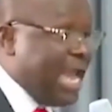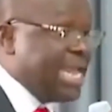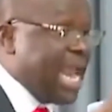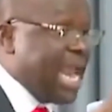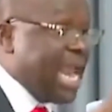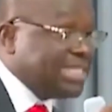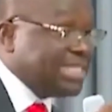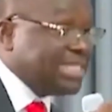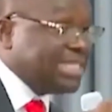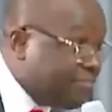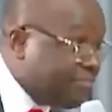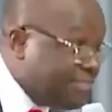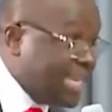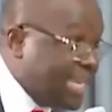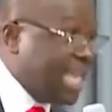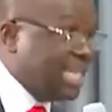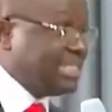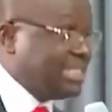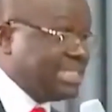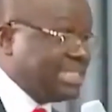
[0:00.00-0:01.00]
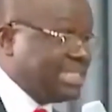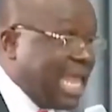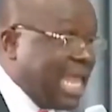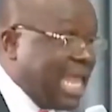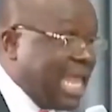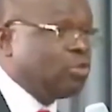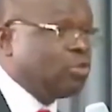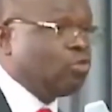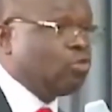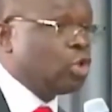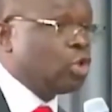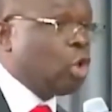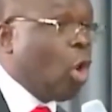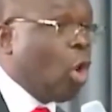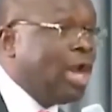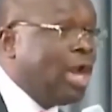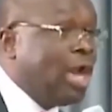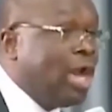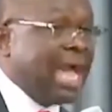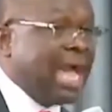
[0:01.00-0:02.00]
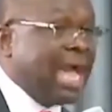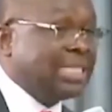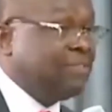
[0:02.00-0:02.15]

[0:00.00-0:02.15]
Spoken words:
and there is evidence that it was only